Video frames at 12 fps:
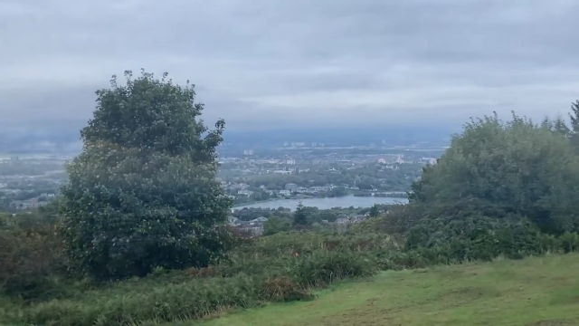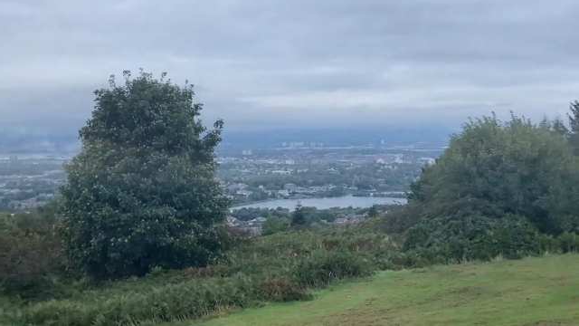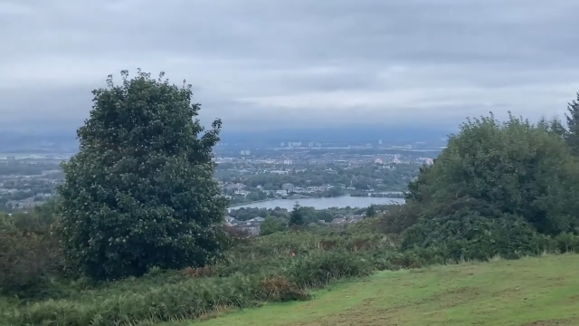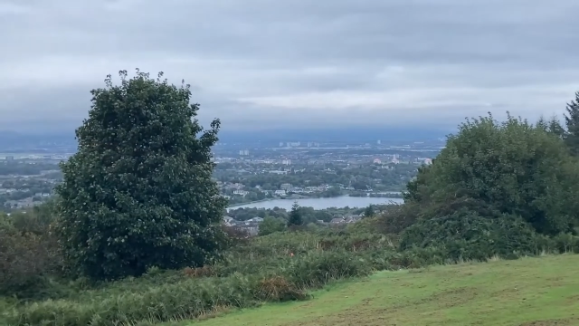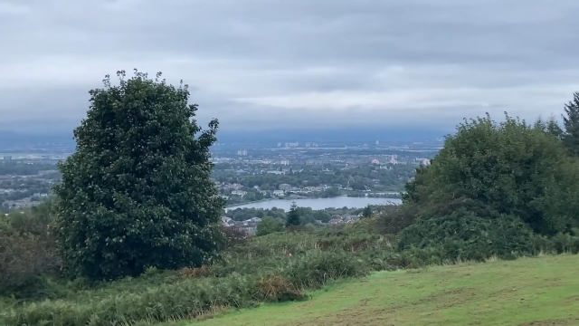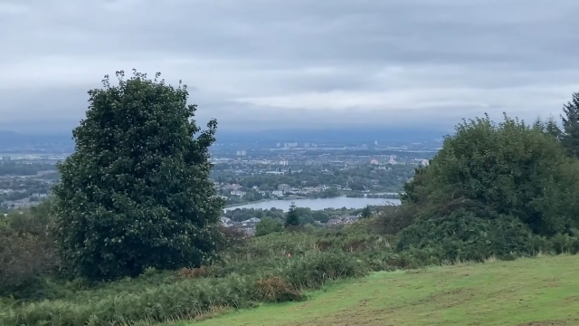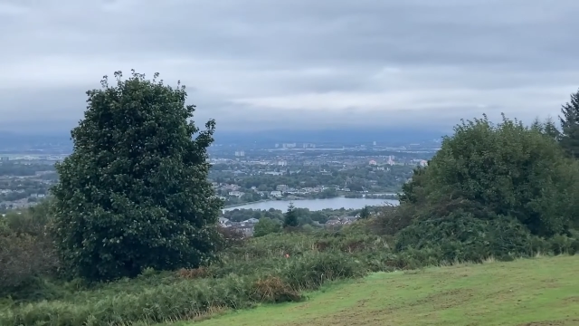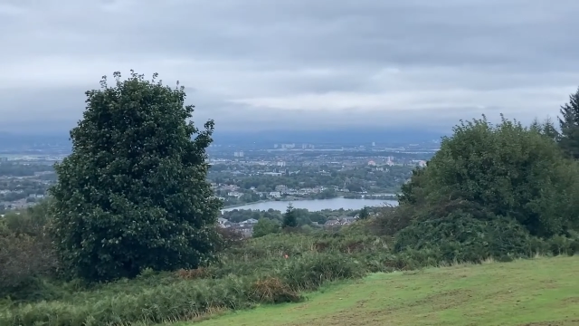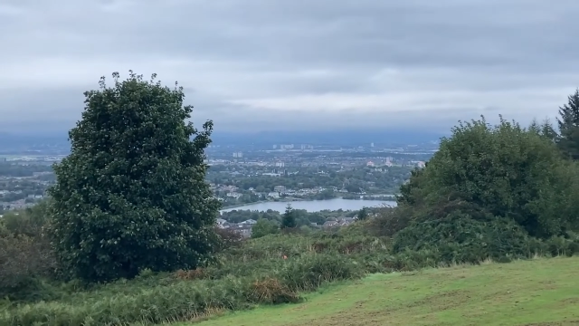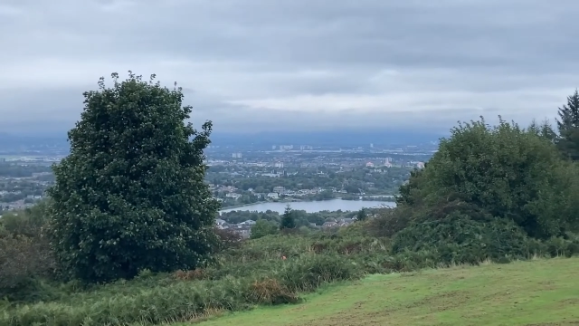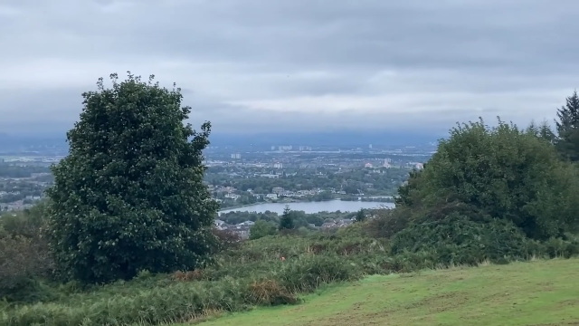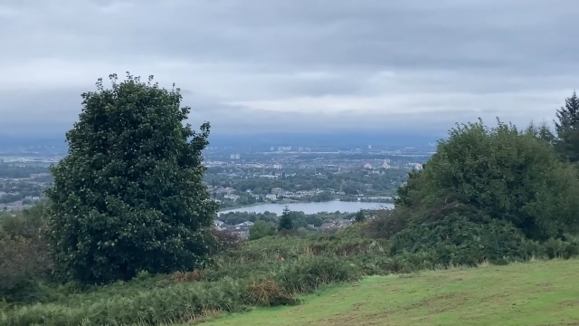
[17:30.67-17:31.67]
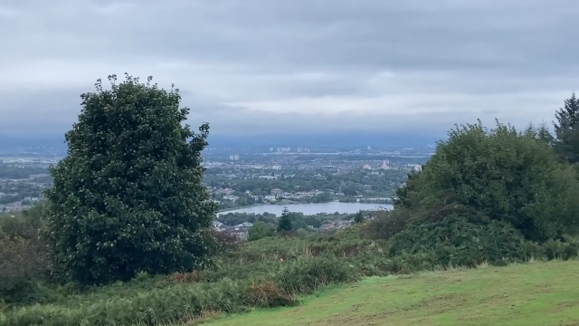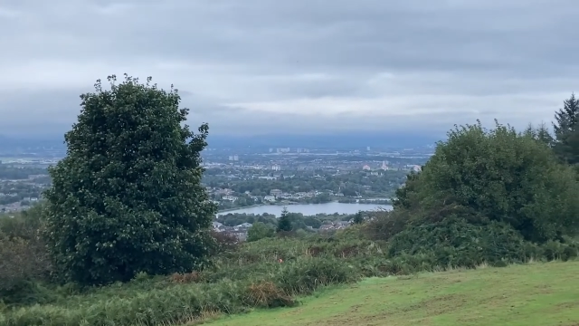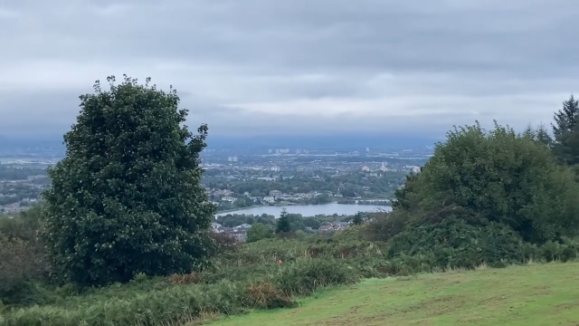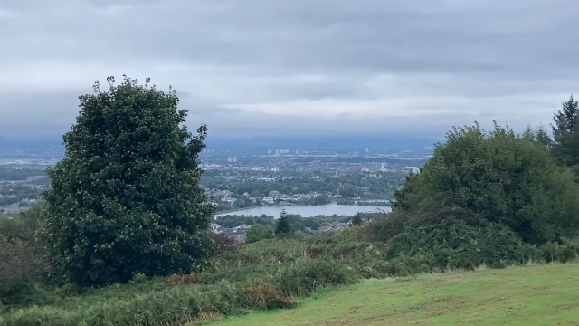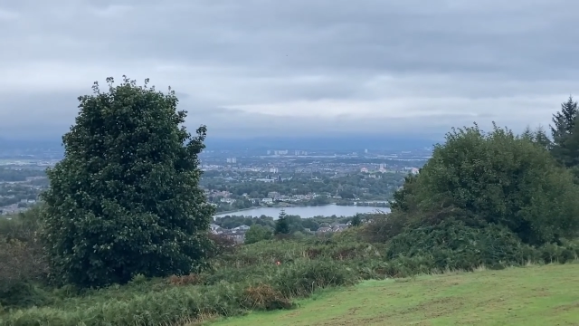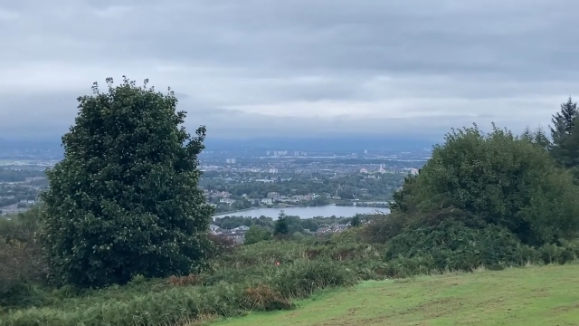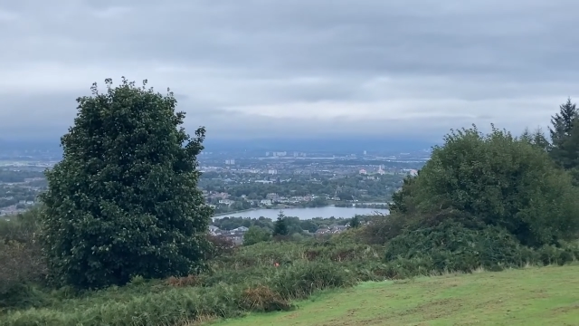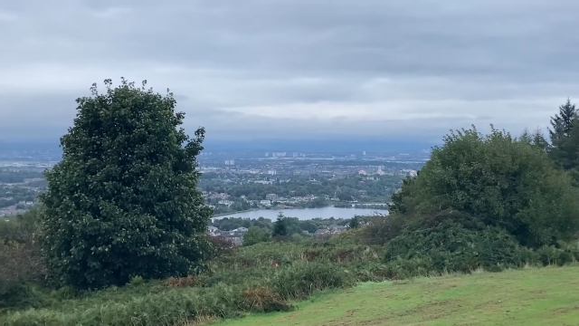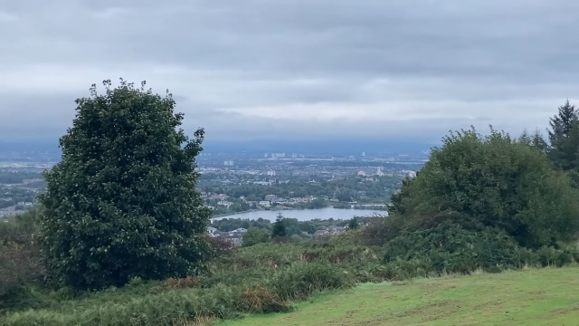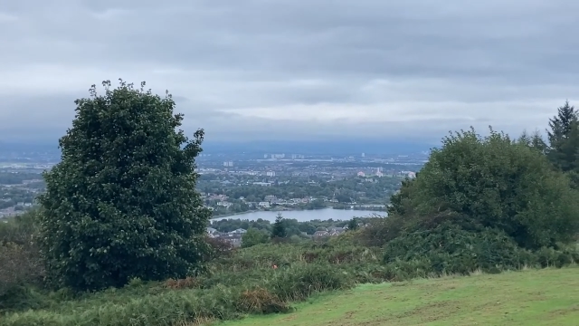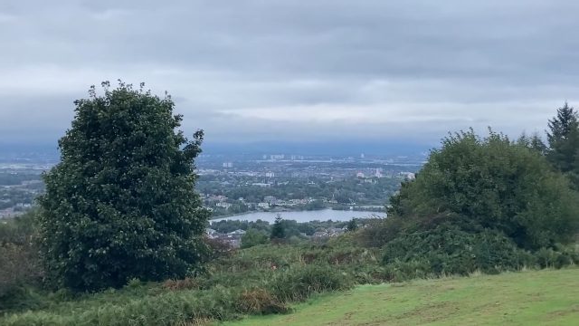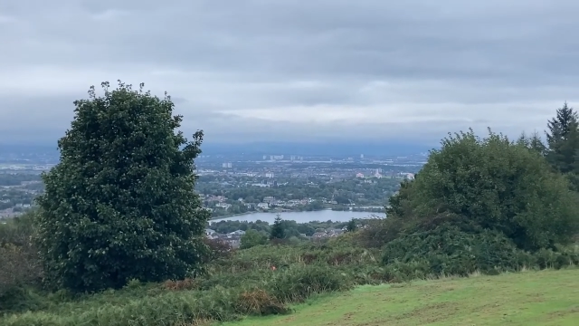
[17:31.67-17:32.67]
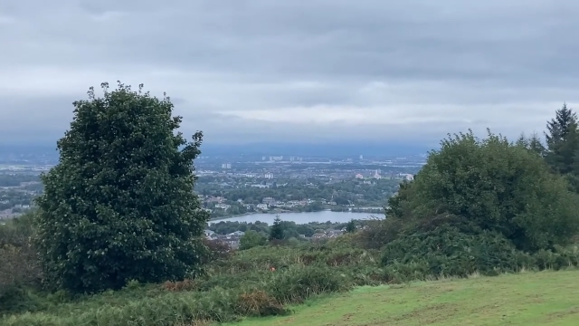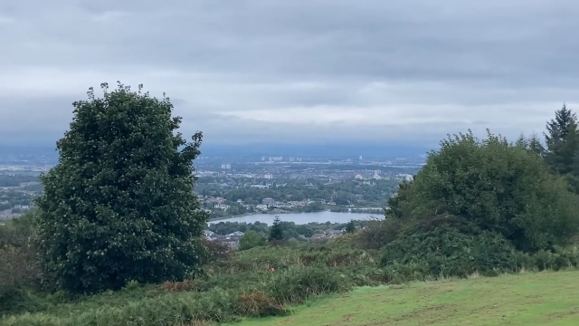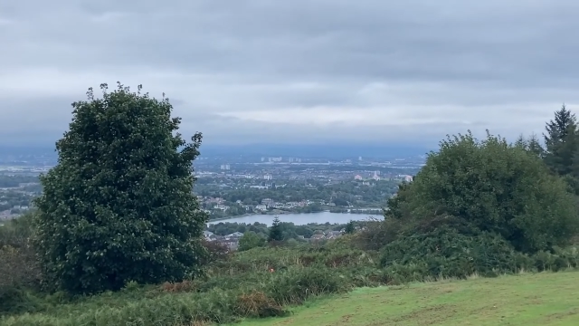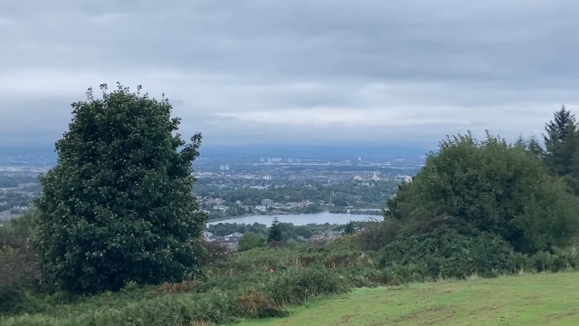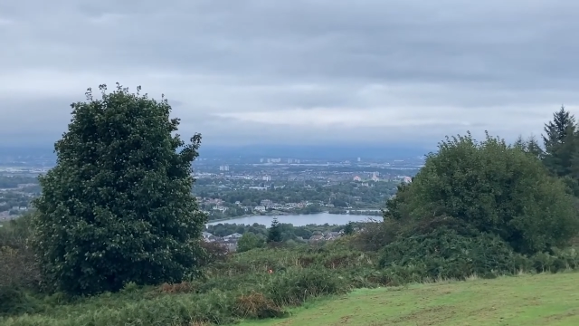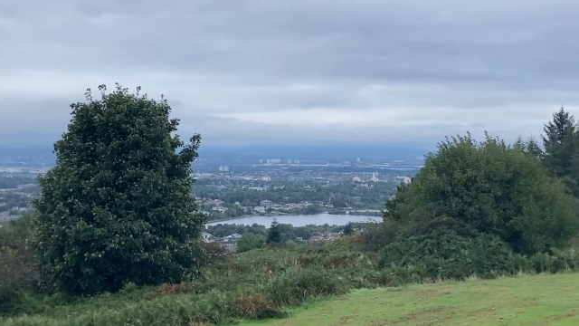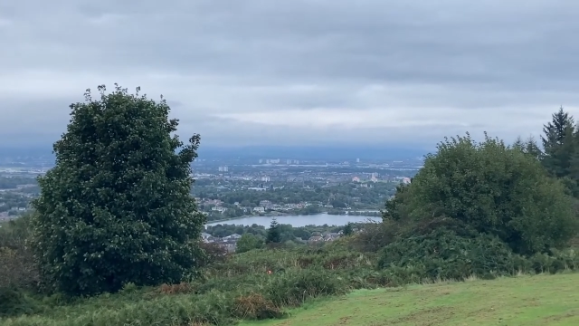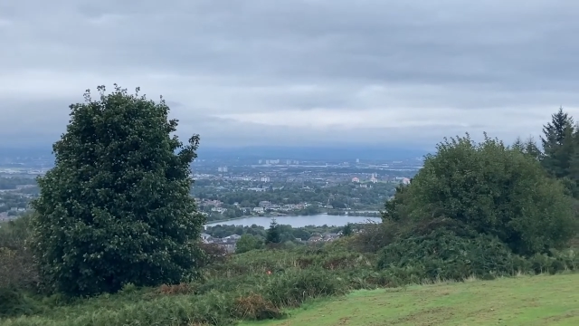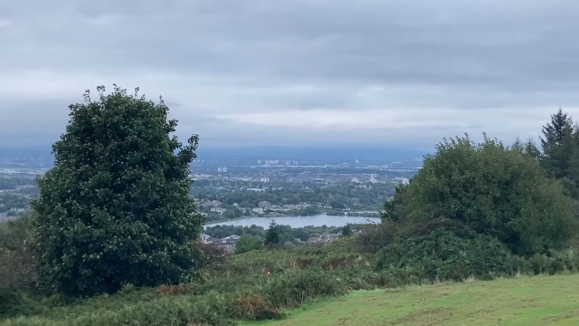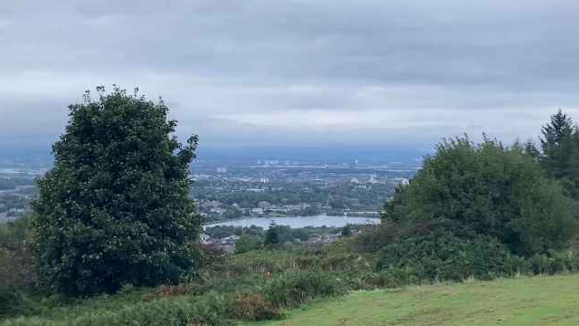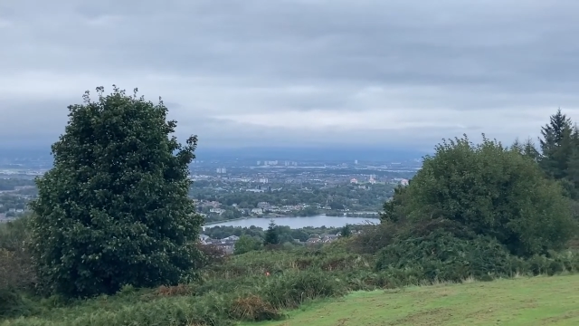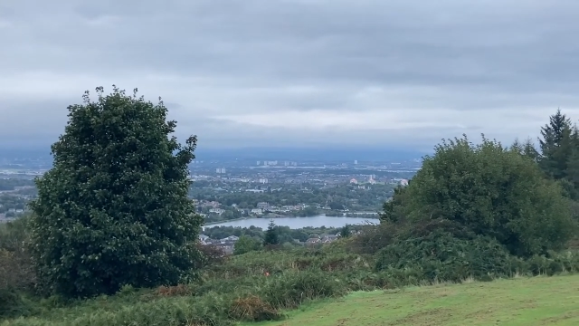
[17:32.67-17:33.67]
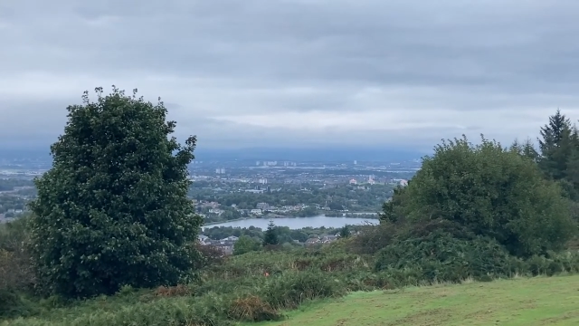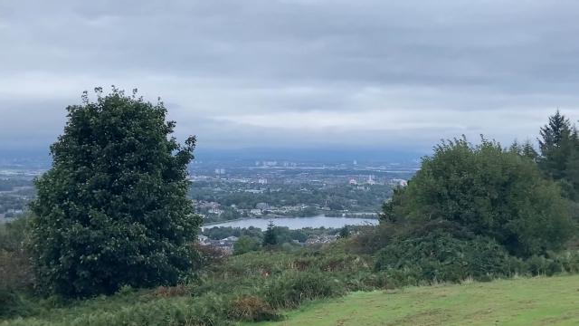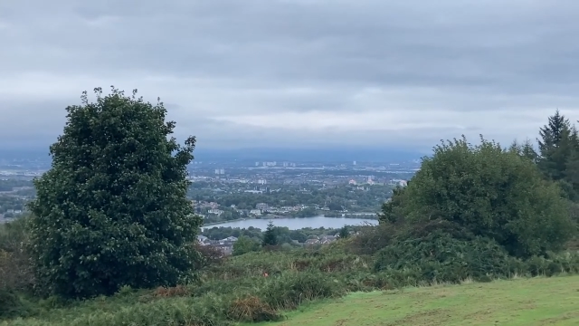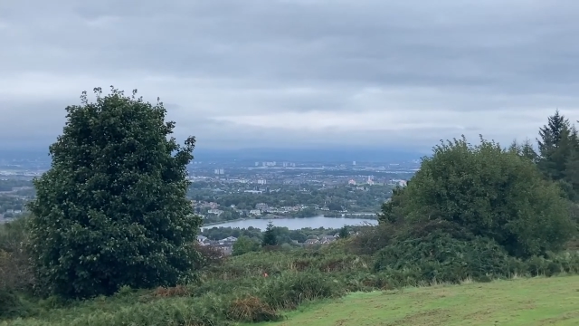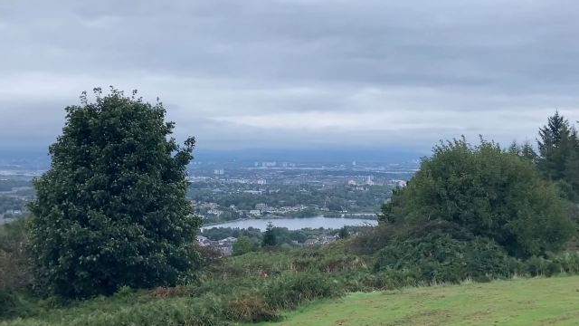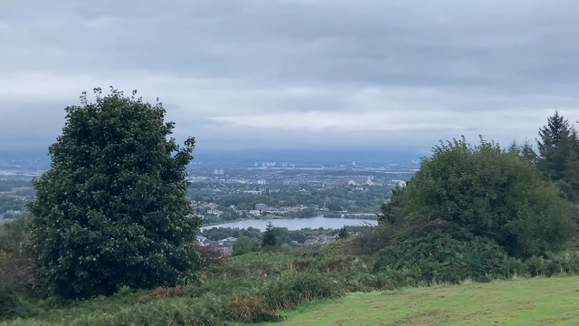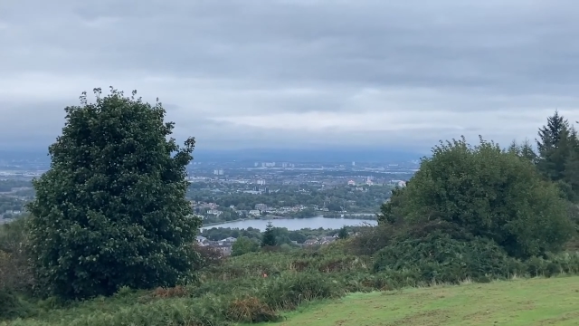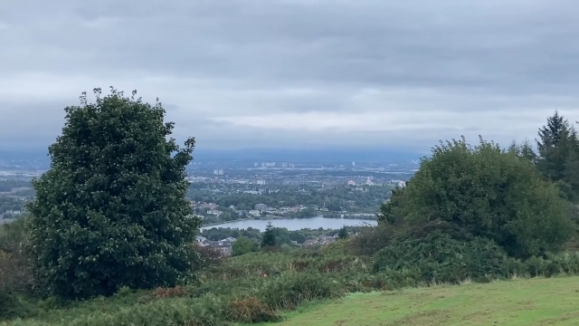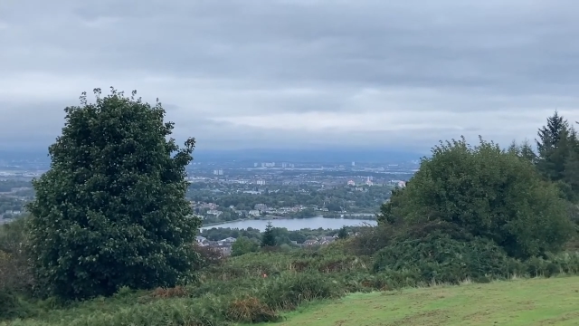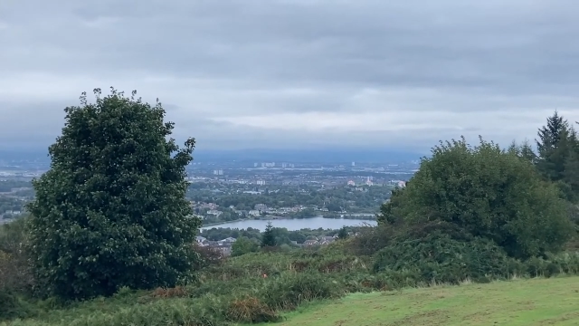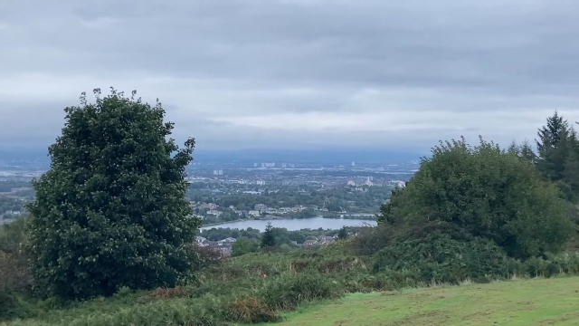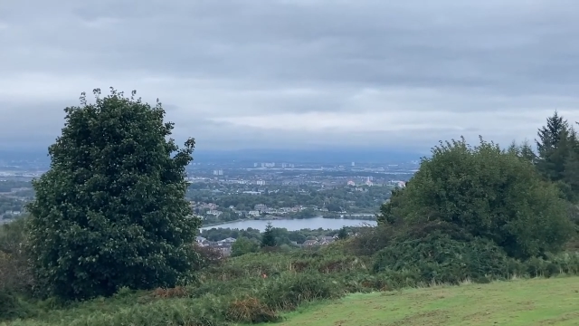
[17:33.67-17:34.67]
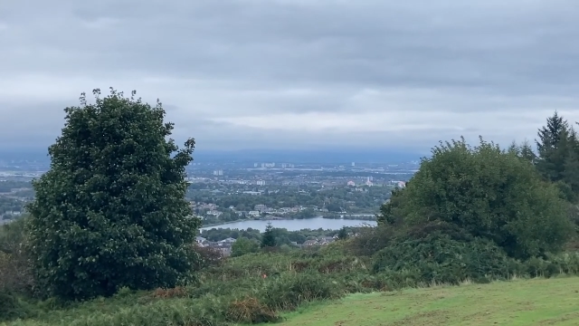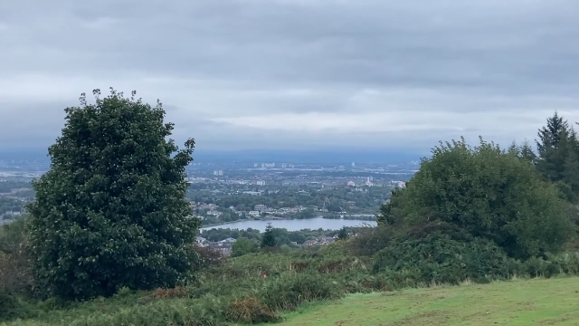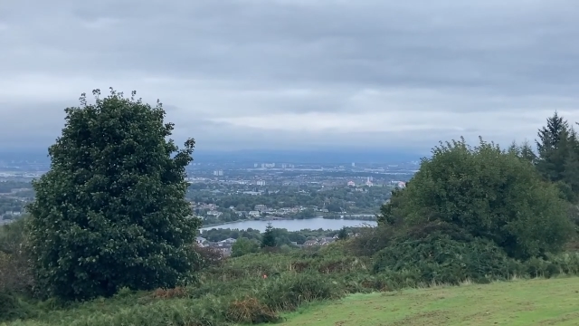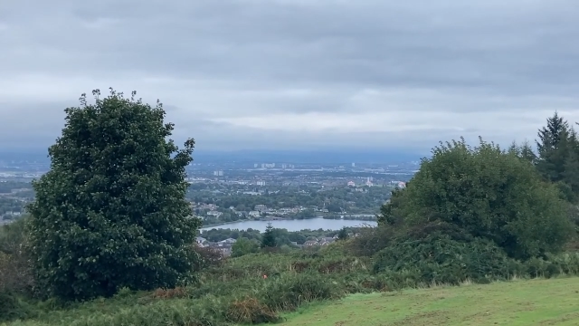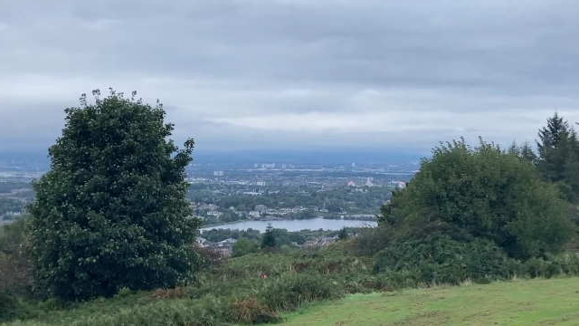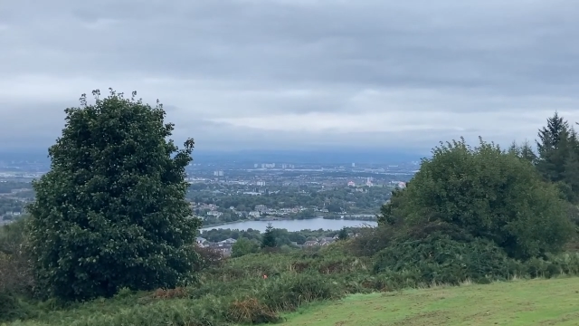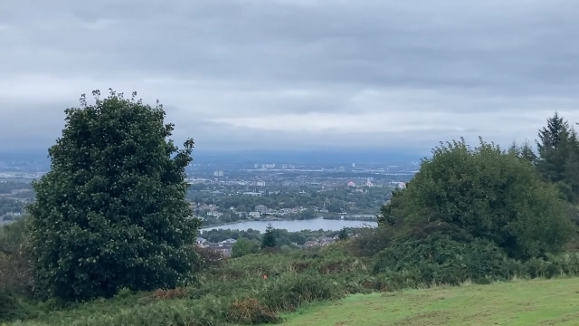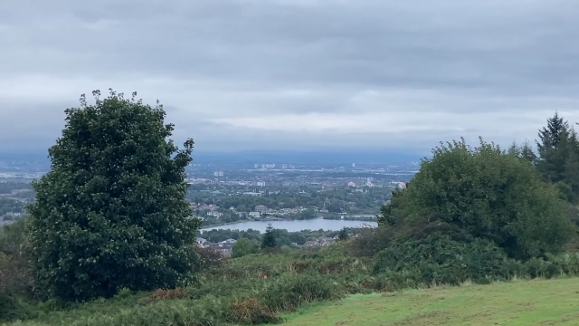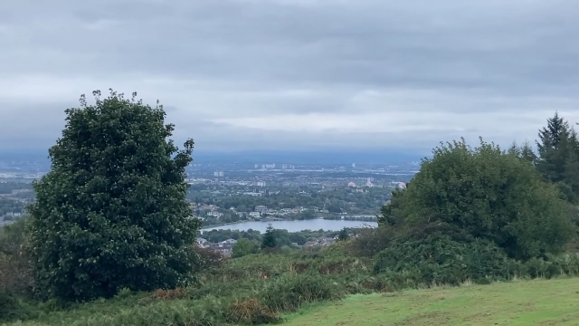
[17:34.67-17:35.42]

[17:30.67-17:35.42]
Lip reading: Nobody's mouth can be seen.